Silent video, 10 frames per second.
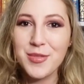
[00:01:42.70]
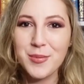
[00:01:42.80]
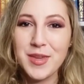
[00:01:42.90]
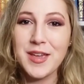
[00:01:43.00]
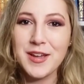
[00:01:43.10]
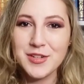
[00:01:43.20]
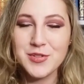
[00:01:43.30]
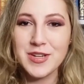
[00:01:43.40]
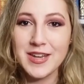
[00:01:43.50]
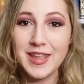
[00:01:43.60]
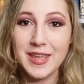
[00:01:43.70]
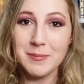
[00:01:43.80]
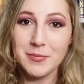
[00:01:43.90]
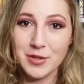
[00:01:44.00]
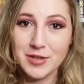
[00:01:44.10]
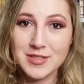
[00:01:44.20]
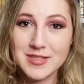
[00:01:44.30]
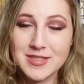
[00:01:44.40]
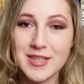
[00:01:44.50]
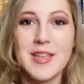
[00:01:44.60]
308
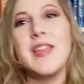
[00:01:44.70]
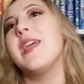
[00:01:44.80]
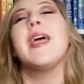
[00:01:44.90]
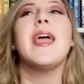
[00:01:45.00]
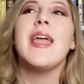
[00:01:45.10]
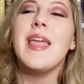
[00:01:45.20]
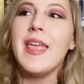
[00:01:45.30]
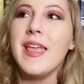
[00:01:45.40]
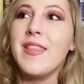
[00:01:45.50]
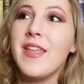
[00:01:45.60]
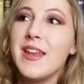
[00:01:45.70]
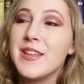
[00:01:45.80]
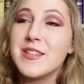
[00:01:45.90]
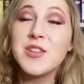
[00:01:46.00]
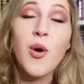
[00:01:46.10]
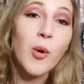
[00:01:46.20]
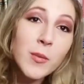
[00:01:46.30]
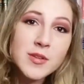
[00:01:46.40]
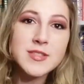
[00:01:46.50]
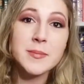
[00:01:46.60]
books, and that is
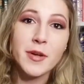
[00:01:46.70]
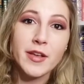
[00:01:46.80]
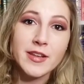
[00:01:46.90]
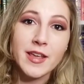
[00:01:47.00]
almost a book a